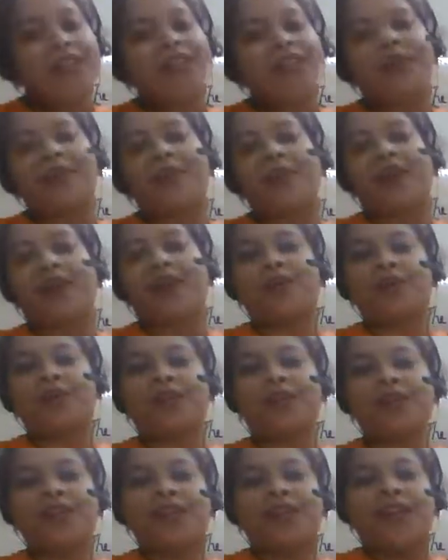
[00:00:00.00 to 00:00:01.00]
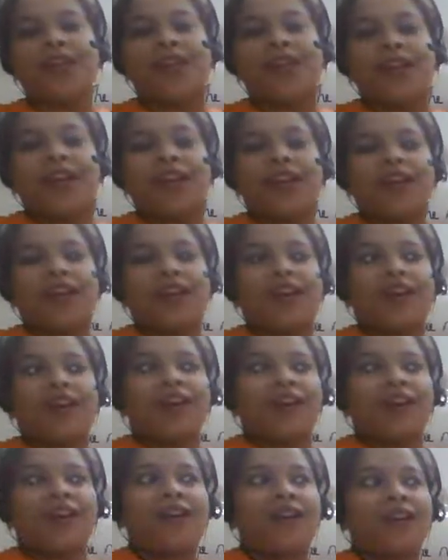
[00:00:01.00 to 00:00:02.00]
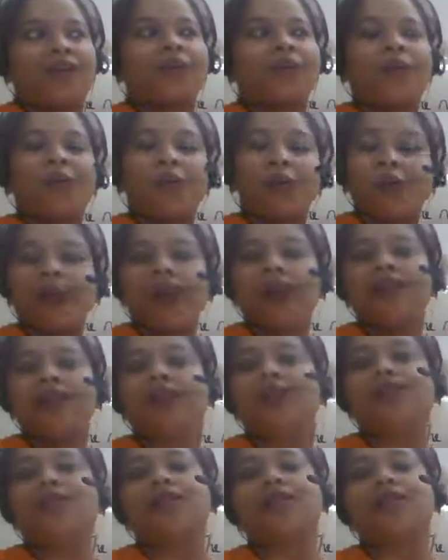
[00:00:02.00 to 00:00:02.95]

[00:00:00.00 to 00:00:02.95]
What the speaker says: about going to the